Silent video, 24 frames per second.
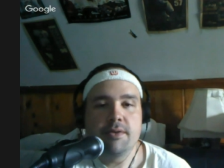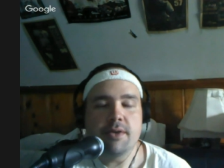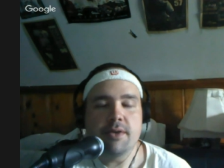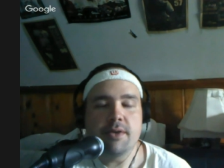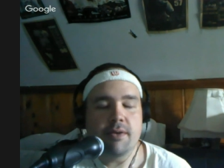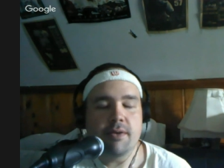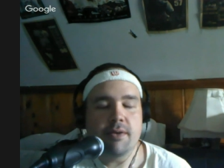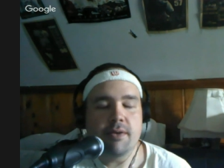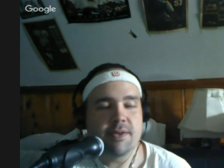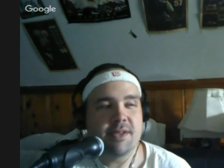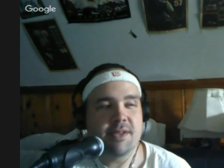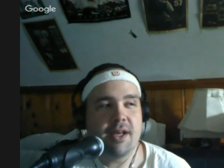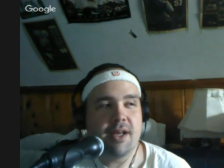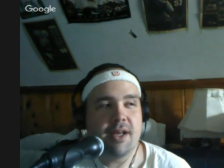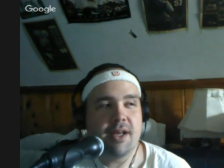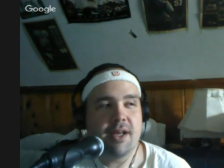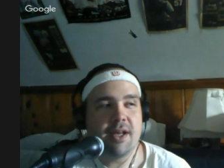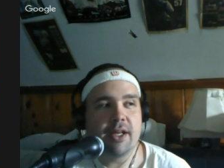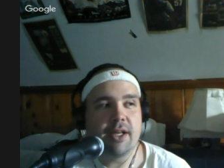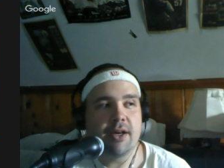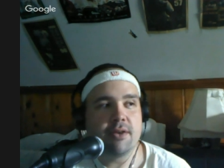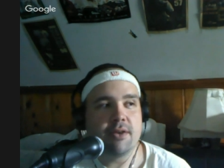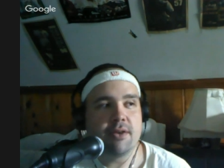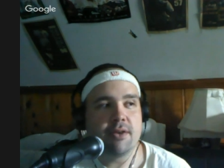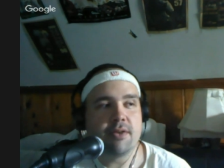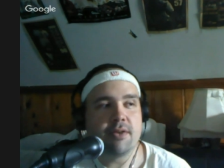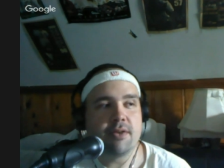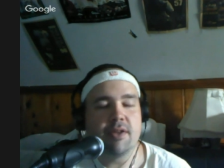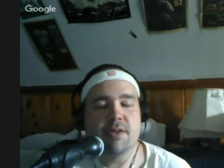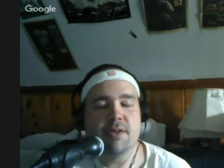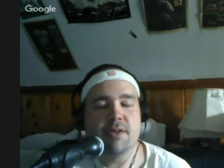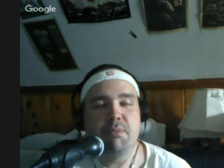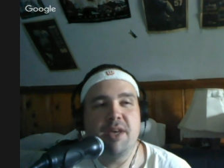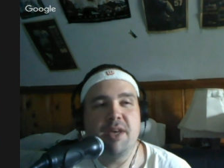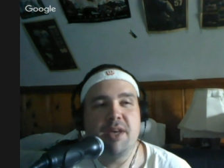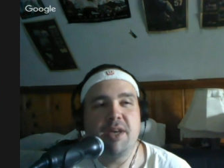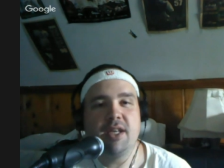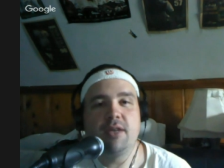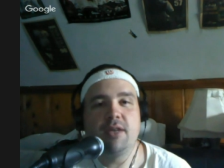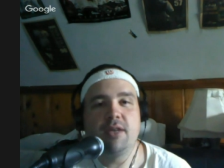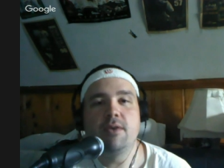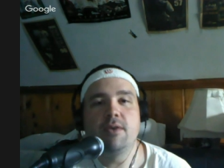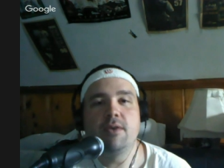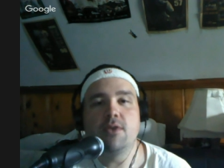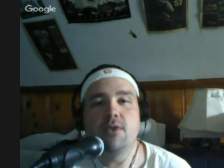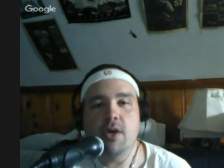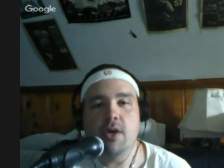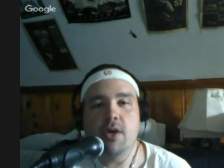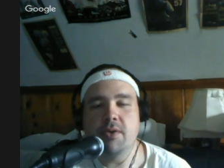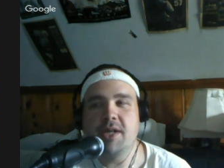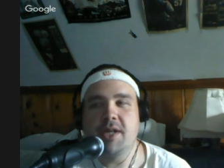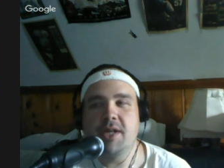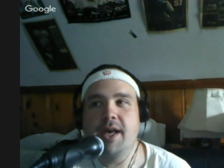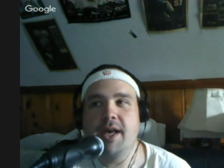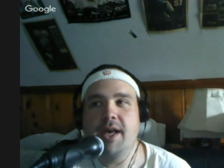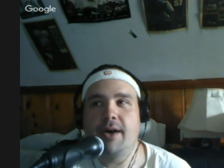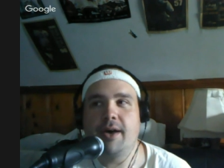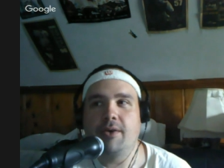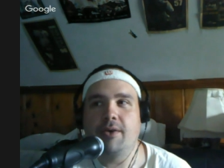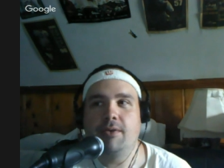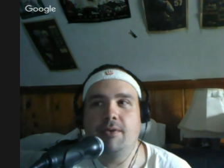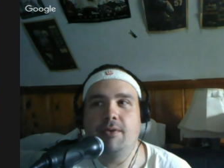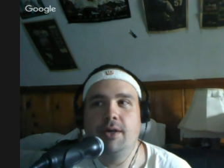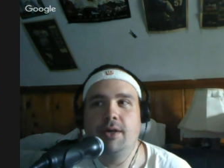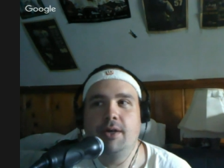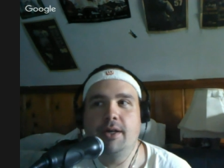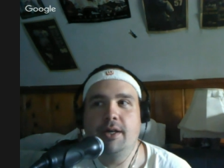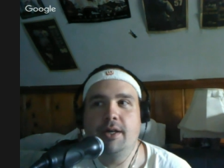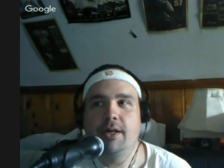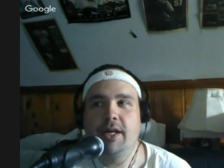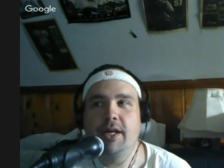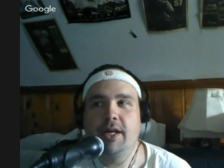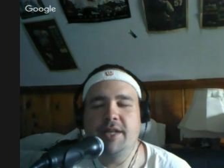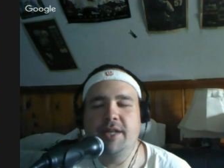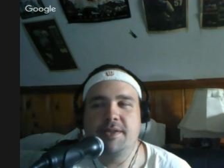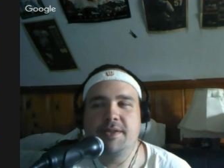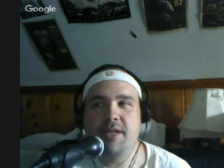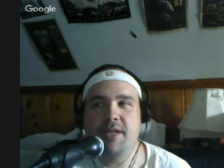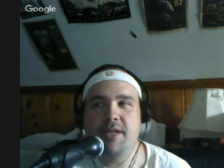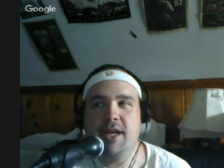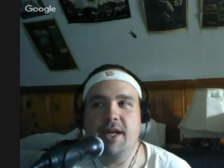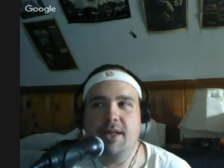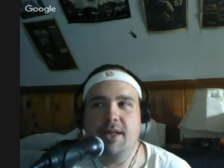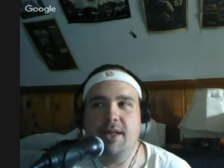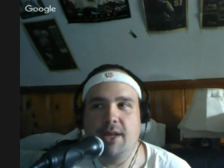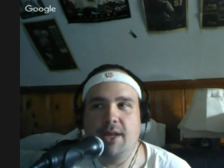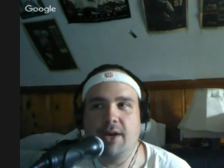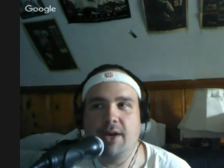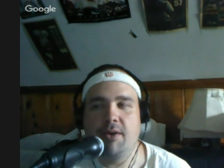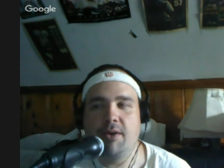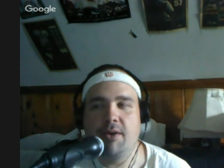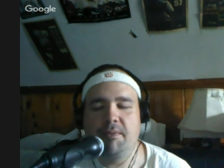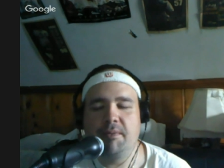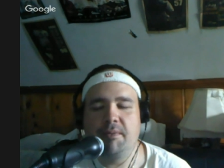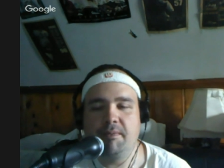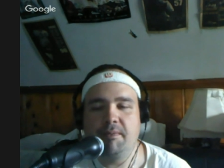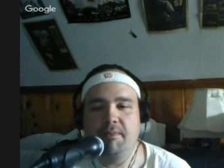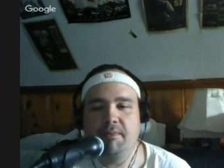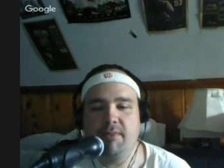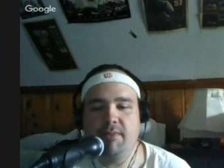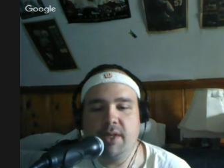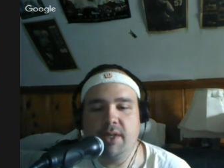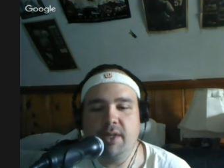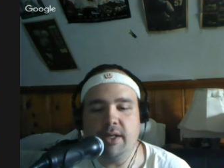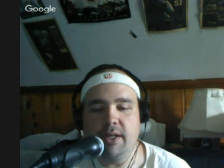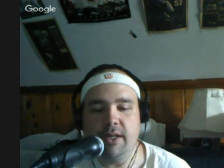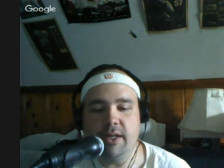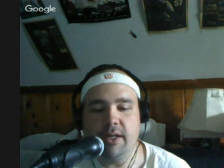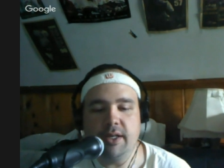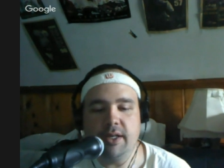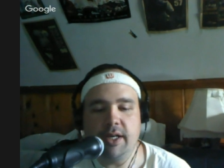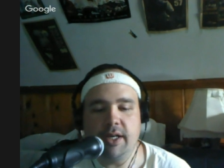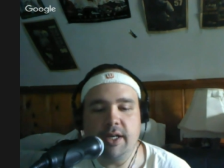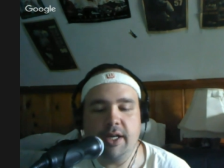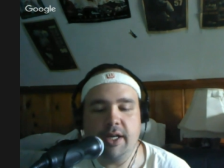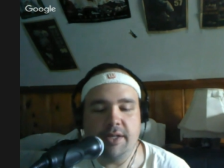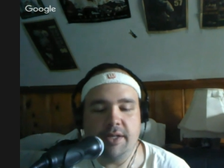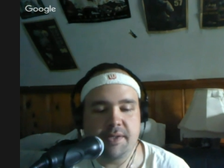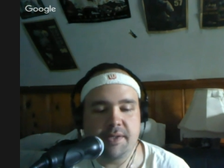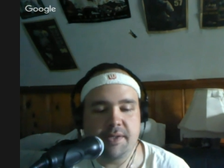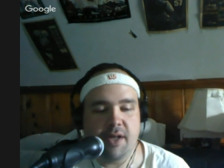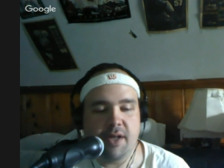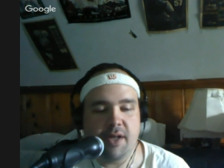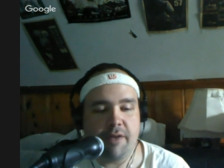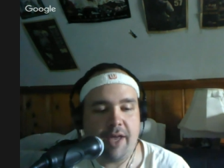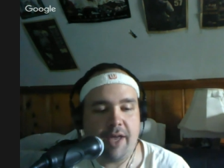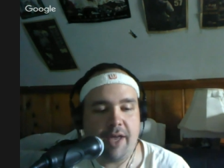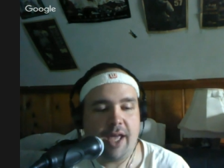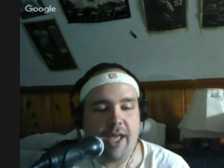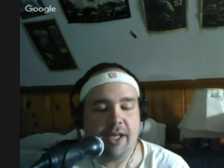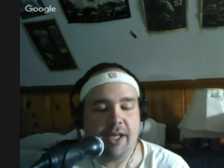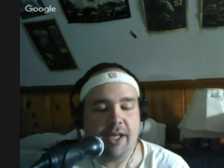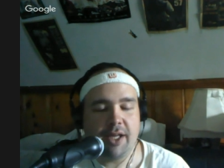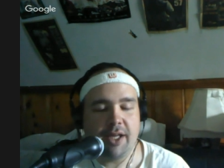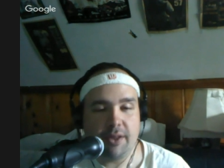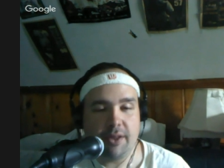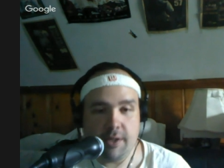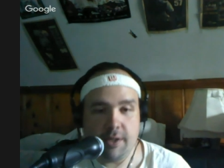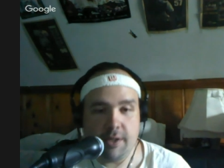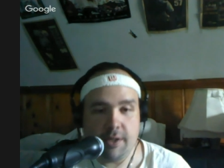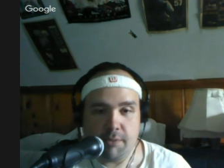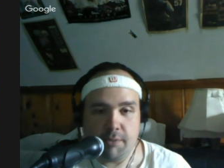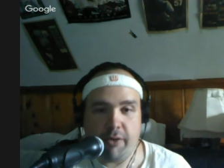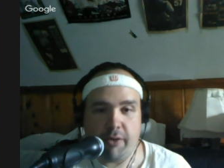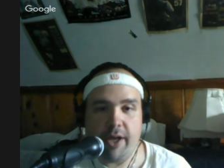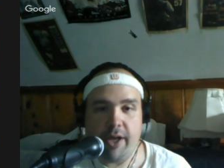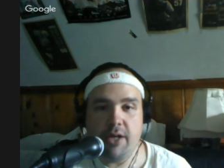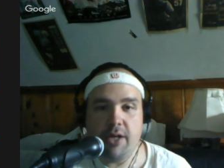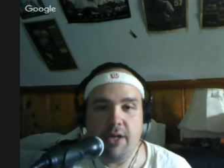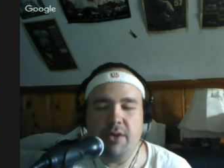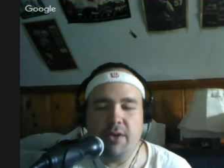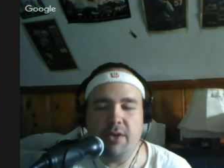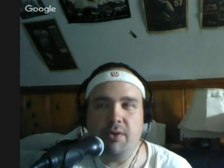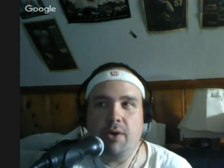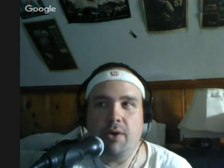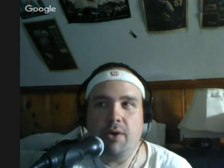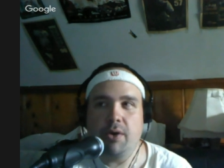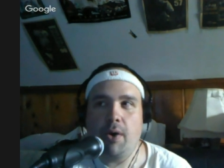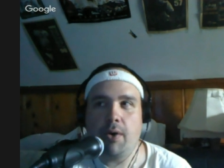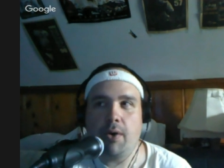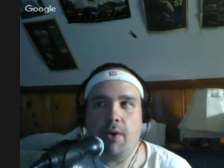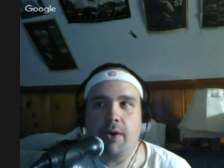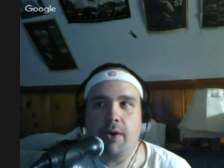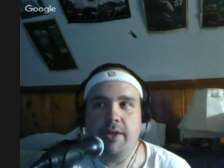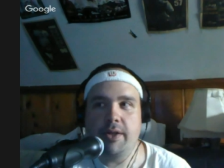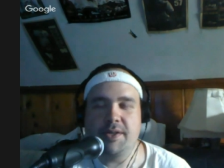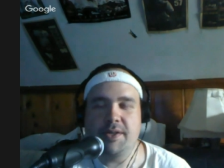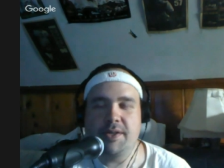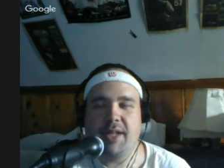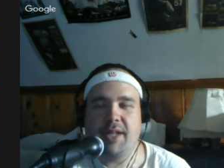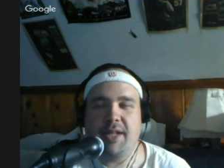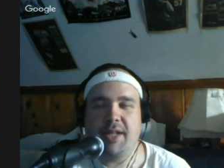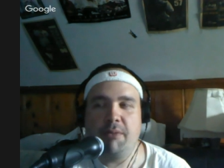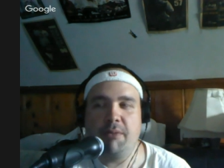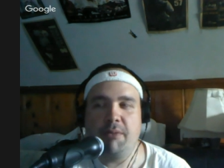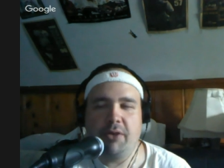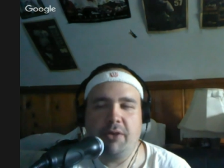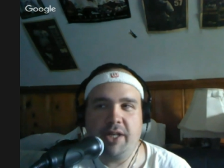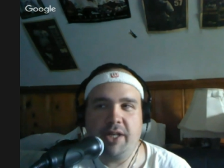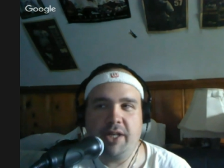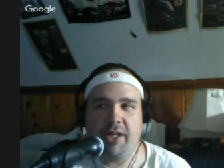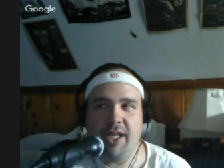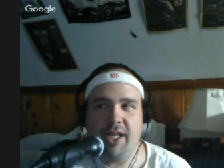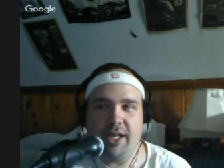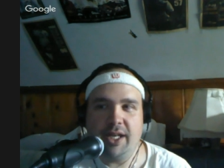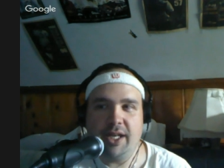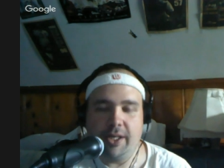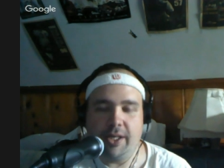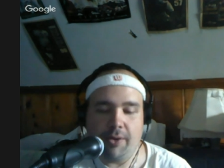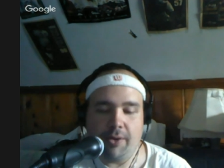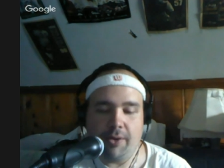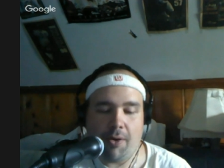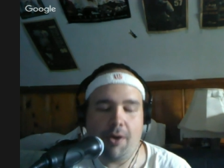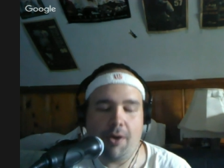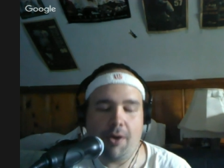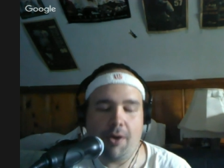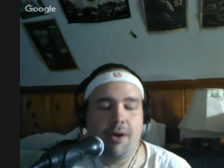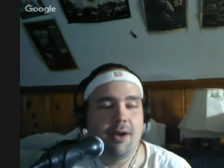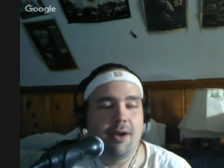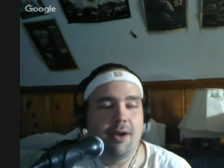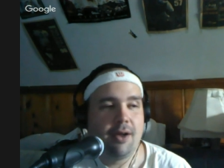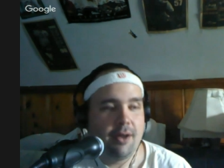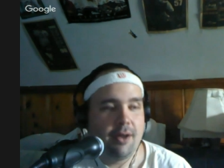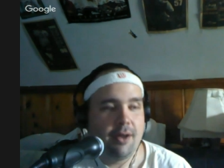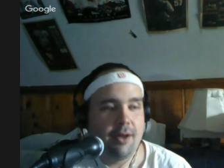So instead, they go to this big, huge hotel and stay there and stuff, and get this brand new car, this Lamborghini car.